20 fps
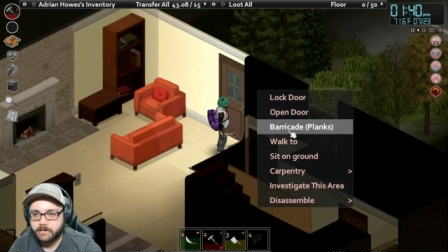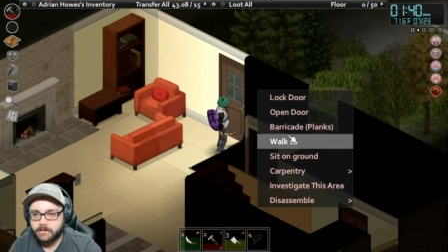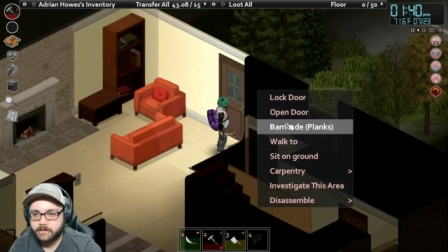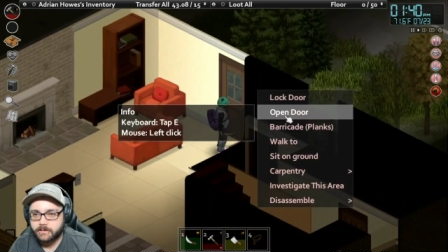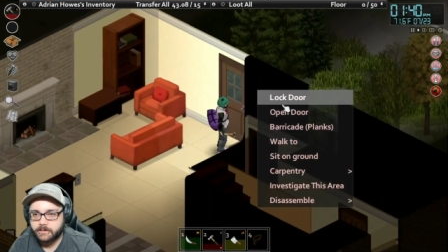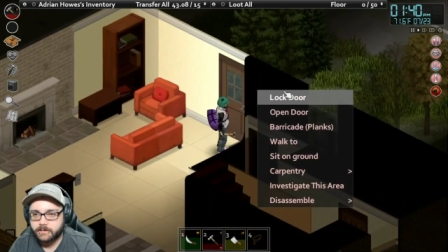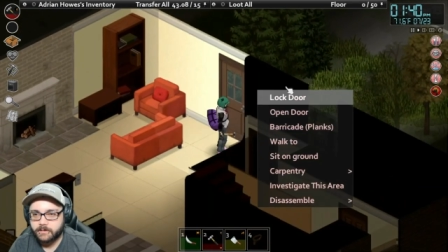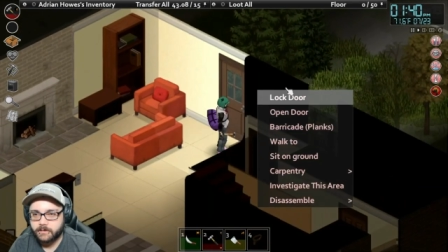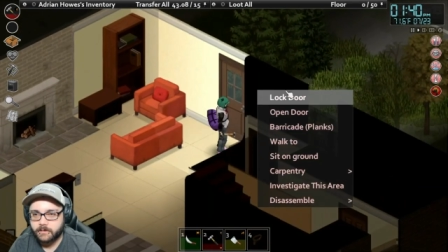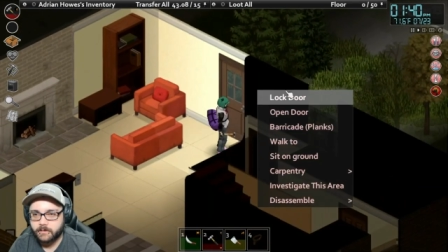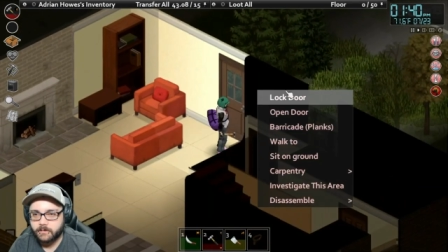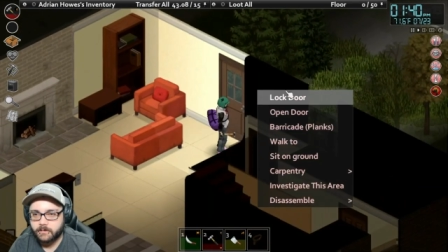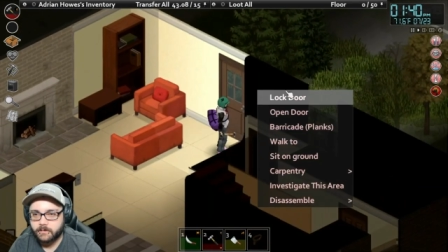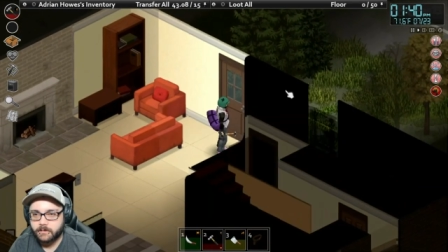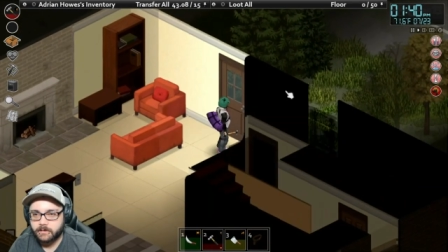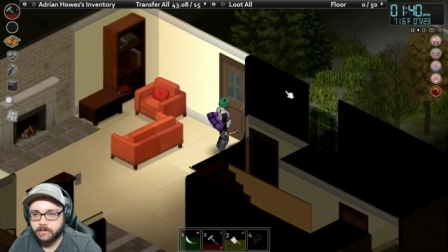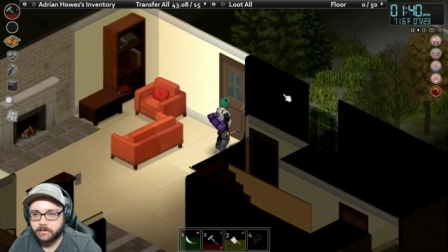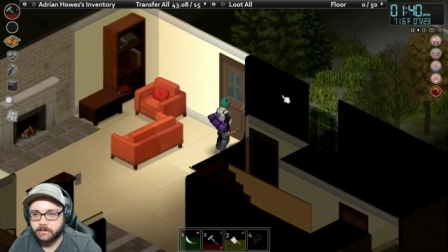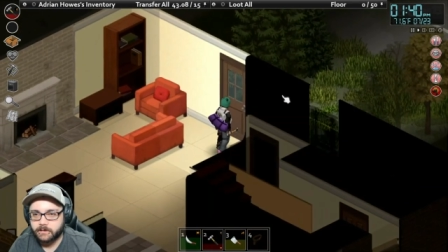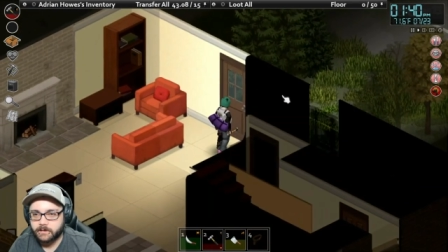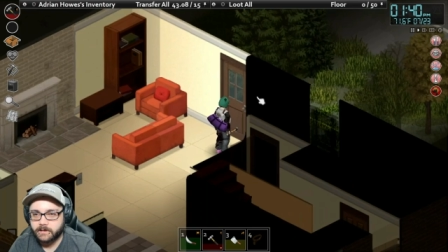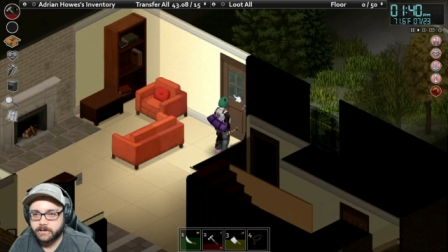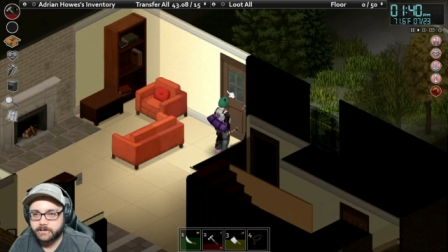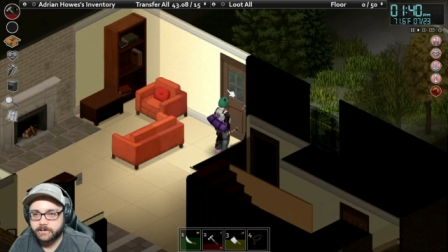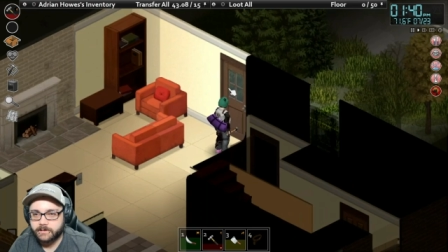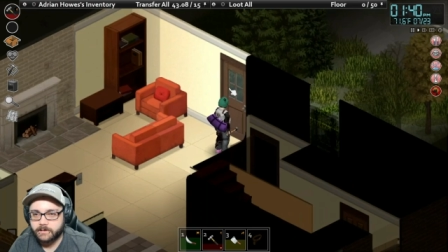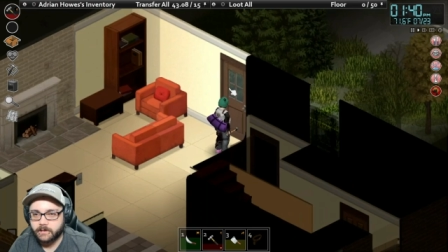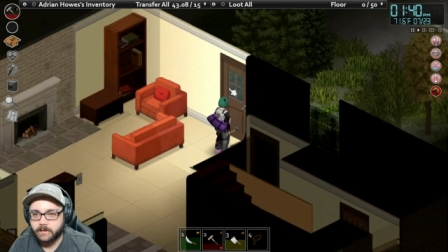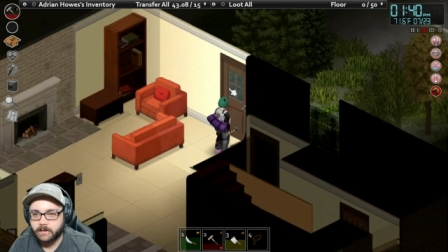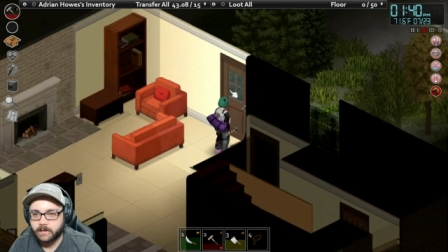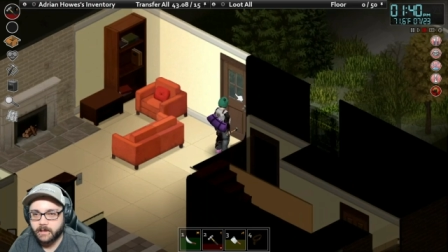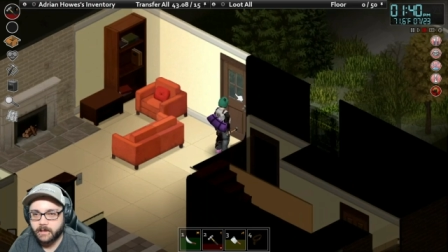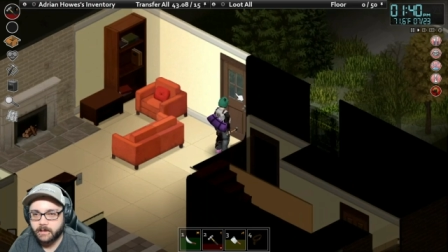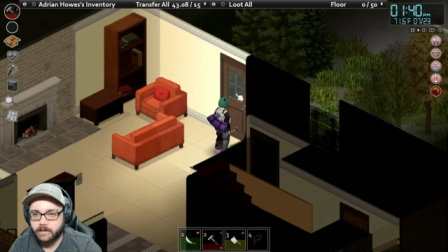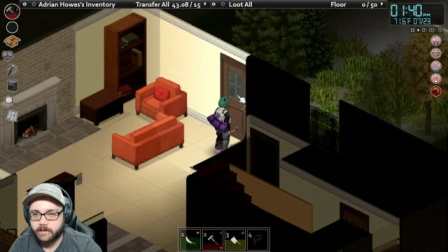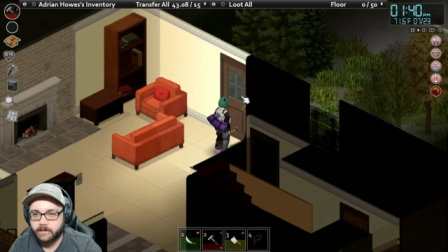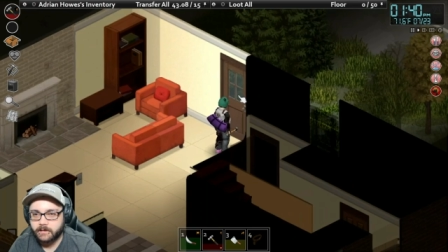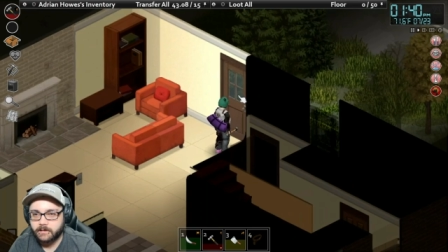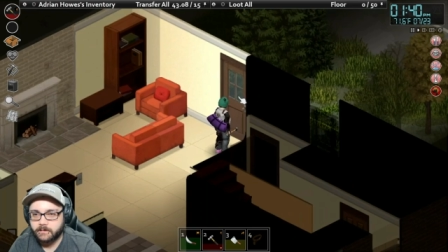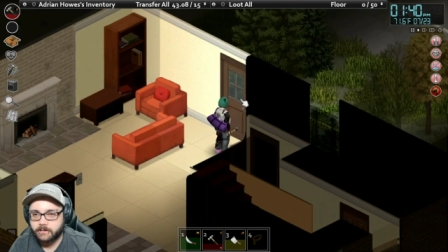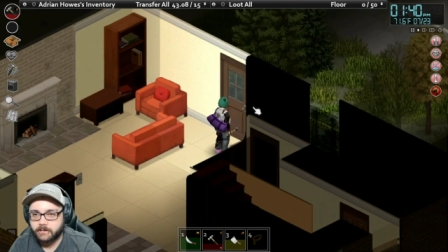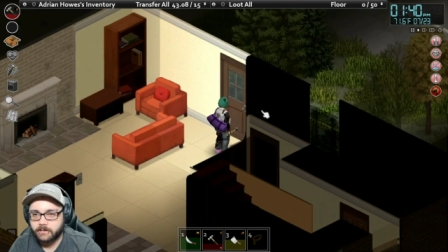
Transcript: So well, let's lock it.